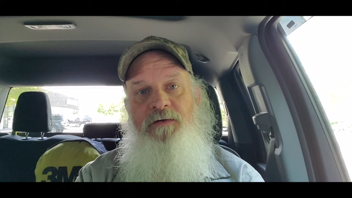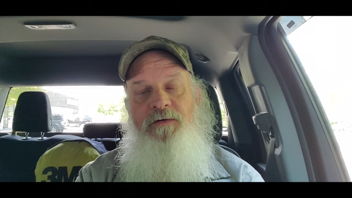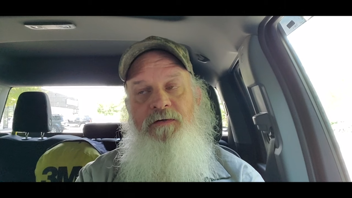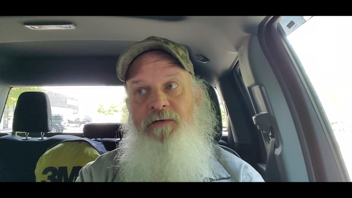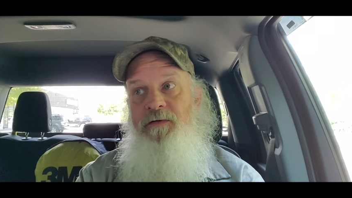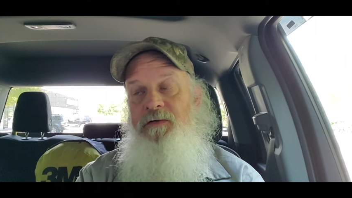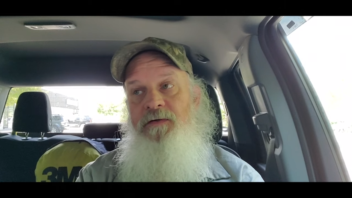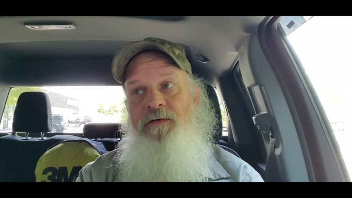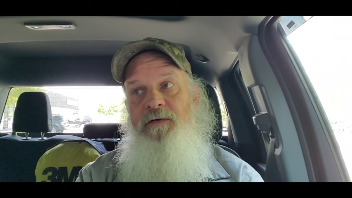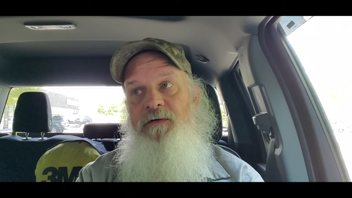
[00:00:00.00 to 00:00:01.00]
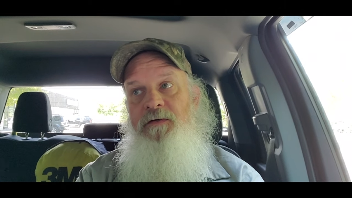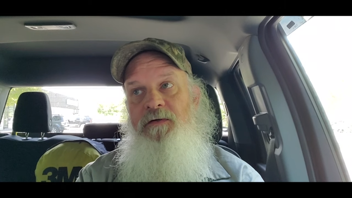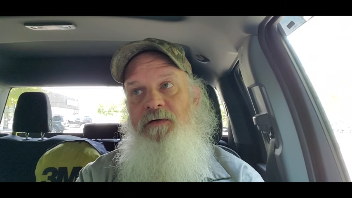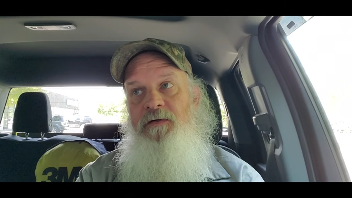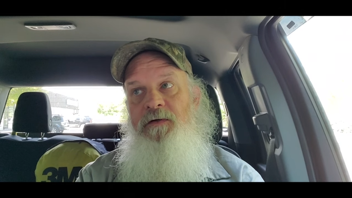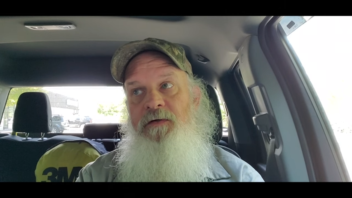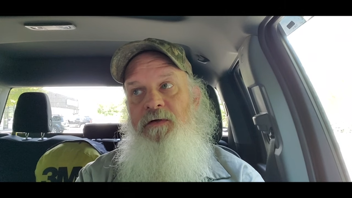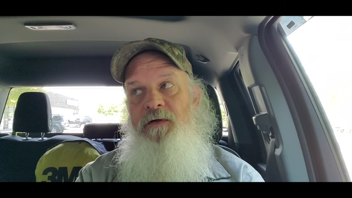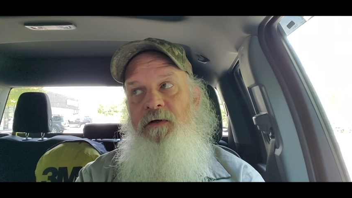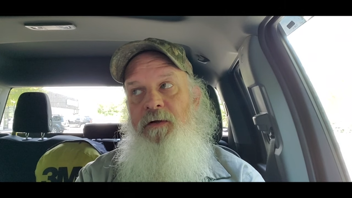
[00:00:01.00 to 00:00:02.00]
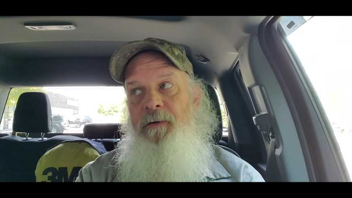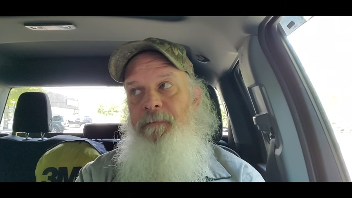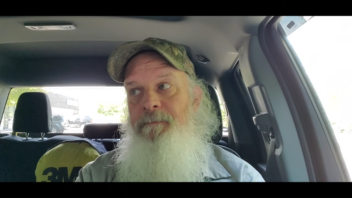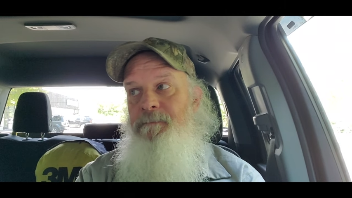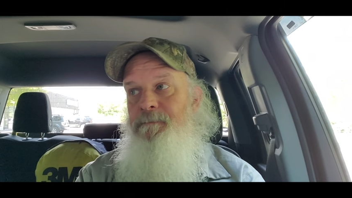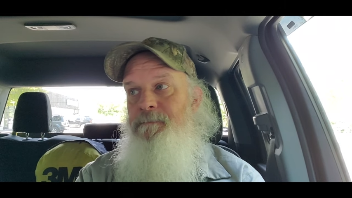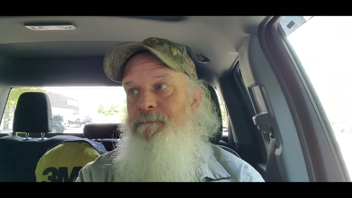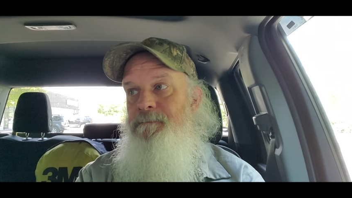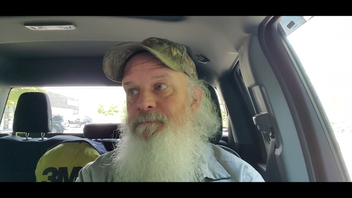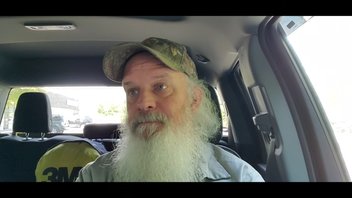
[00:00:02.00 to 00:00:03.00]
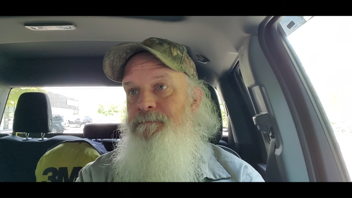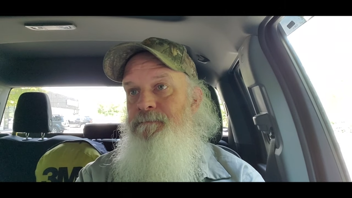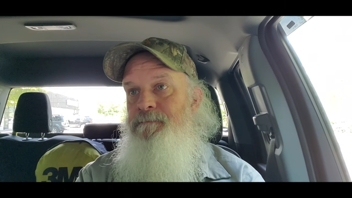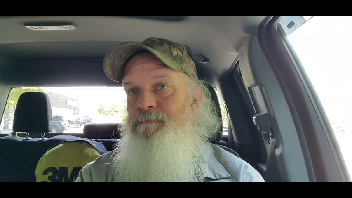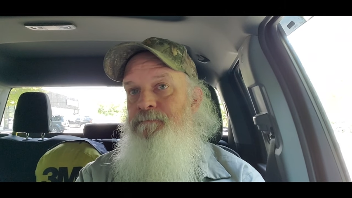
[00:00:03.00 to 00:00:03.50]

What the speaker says: (no one is talking)